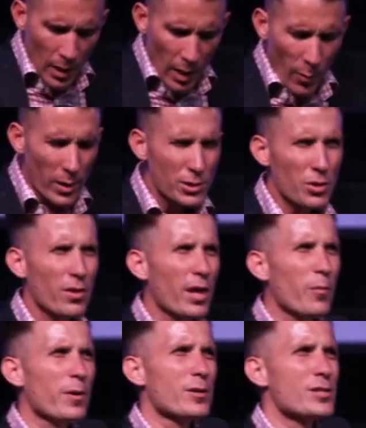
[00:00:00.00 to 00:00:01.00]
I want you there
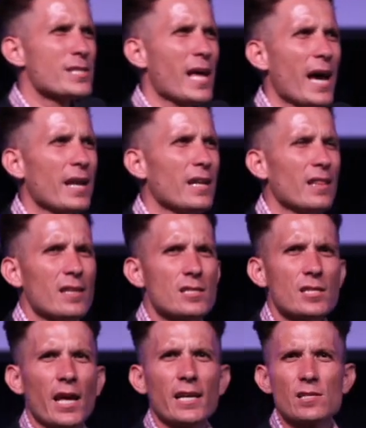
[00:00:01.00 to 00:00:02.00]
where you stand in
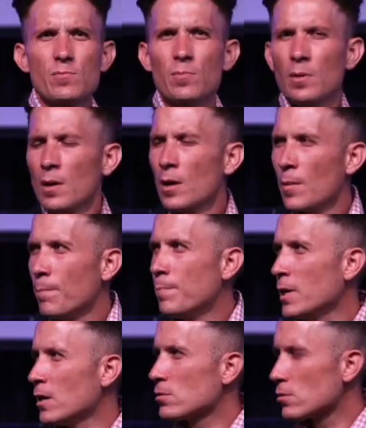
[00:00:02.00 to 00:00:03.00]
this next
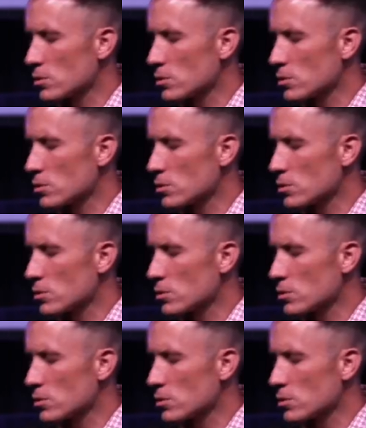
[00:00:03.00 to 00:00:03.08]
minute or